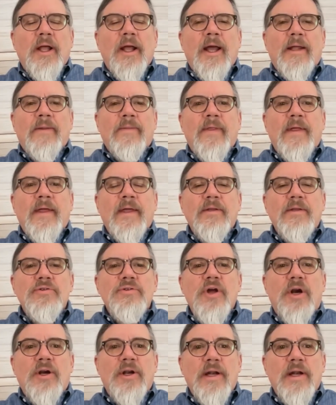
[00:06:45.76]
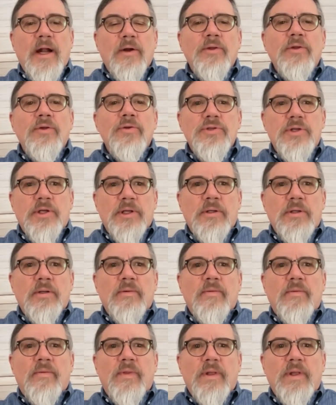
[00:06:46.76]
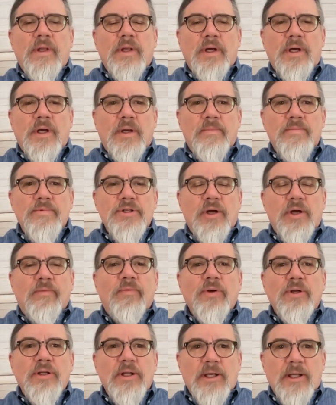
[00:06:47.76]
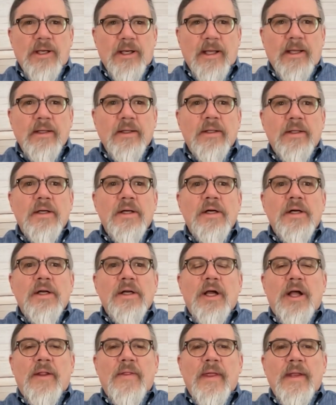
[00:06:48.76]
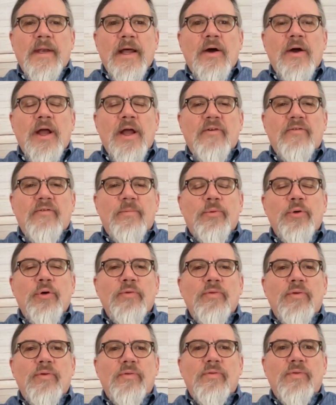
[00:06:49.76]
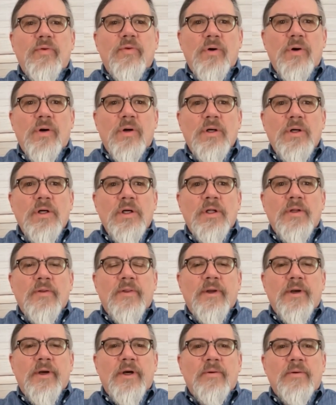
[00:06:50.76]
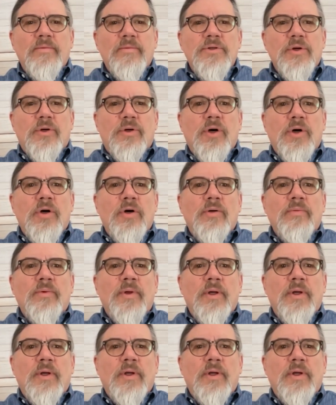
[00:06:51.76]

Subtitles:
and they started out using the cell-free DNA, and they now have approval for their so-called